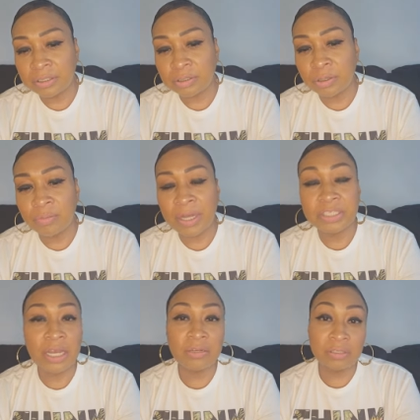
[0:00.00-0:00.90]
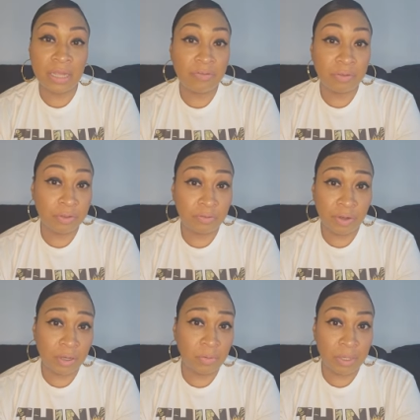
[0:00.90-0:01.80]
So my channel is not for the
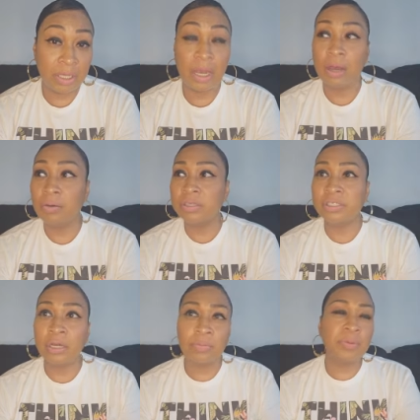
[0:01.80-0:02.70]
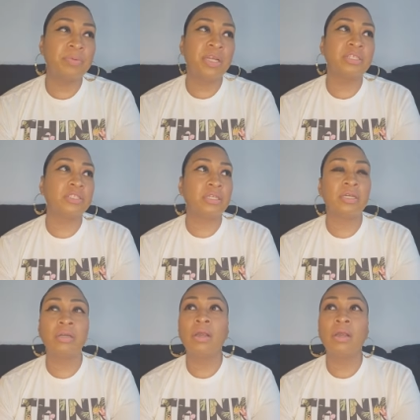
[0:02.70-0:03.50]
fucking weak. I always tell people that shit.